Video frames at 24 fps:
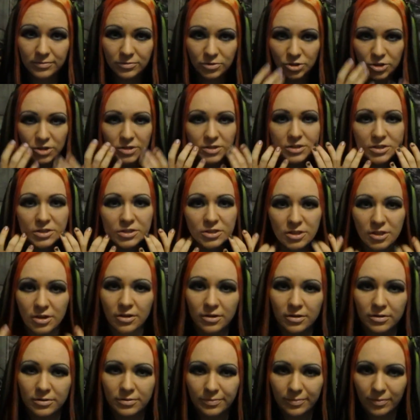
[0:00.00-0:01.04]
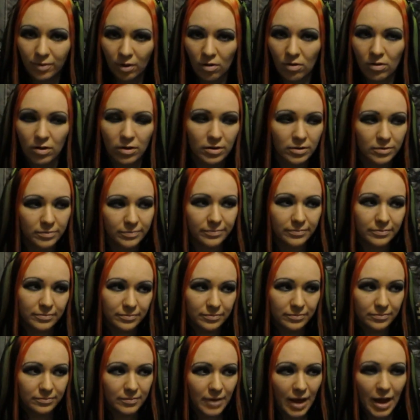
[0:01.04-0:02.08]
just as there are
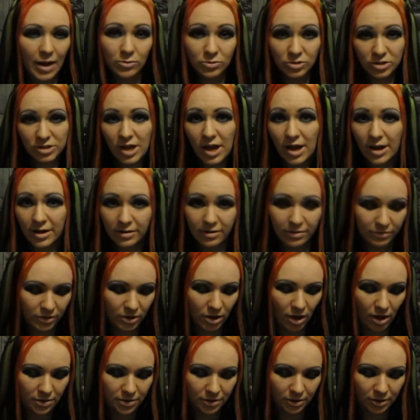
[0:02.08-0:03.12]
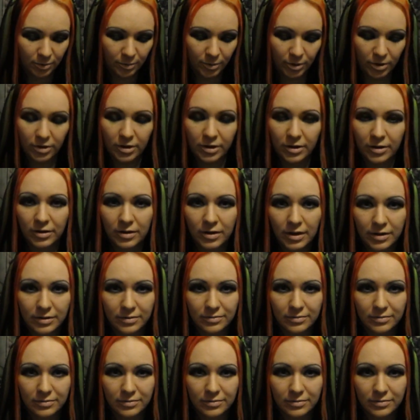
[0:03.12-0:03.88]
outside of the gothic community.